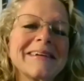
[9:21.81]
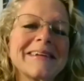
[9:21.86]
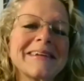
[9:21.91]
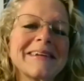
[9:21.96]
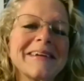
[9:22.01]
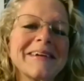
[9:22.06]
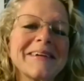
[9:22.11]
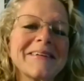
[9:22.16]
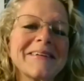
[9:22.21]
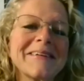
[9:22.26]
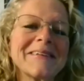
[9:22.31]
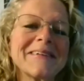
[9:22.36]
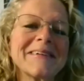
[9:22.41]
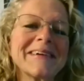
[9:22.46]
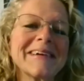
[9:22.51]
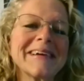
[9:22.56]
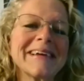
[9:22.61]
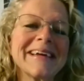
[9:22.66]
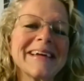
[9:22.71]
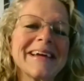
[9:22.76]
So
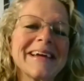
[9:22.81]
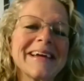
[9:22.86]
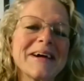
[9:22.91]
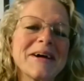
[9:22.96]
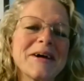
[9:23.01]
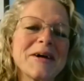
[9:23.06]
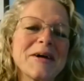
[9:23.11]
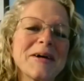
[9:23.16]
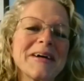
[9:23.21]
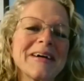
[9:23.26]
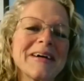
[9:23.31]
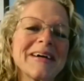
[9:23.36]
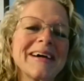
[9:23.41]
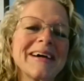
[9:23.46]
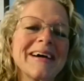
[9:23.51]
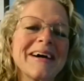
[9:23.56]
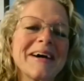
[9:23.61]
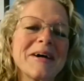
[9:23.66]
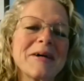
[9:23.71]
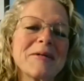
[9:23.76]
yeah.
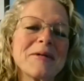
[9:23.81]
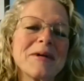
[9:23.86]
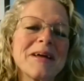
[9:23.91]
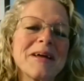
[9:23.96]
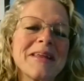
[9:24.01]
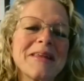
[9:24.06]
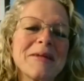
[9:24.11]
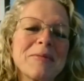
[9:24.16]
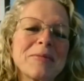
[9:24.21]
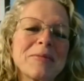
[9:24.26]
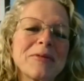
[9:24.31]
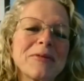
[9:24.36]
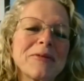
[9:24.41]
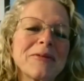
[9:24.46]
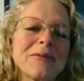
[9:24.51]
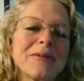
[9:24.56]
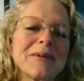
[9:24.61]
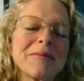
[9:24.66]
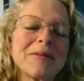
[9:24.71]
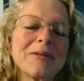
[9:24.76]
And the
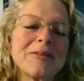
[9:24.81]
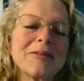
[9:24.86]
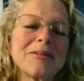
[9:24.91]
program is,